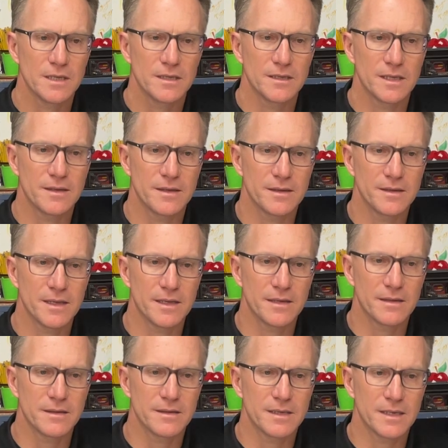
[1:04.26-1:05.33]

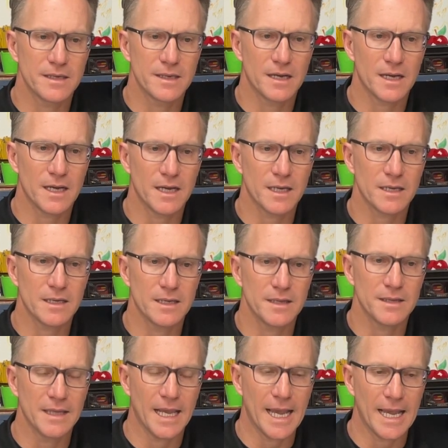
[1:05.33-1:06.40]
that God
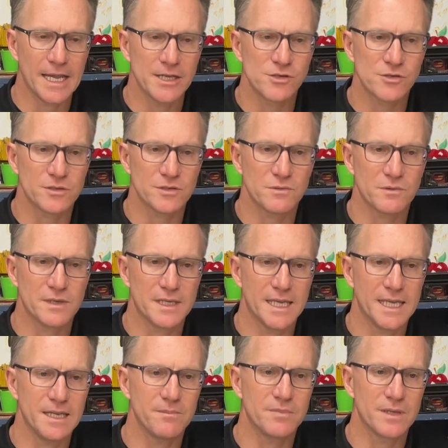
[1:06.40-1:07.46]
and the angels would
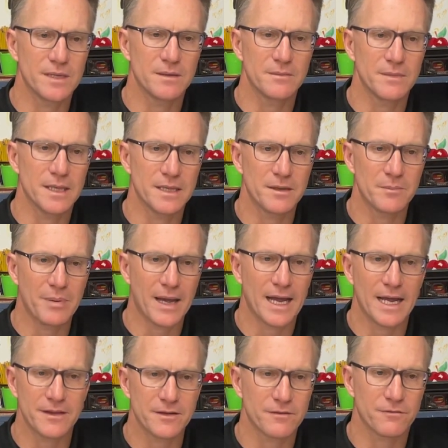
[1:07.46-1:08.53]
keep them in the
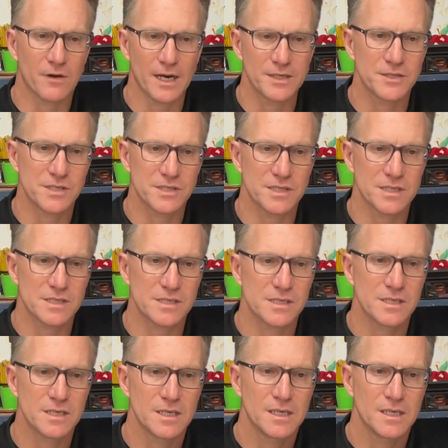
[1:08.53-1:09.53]
path of righteousness.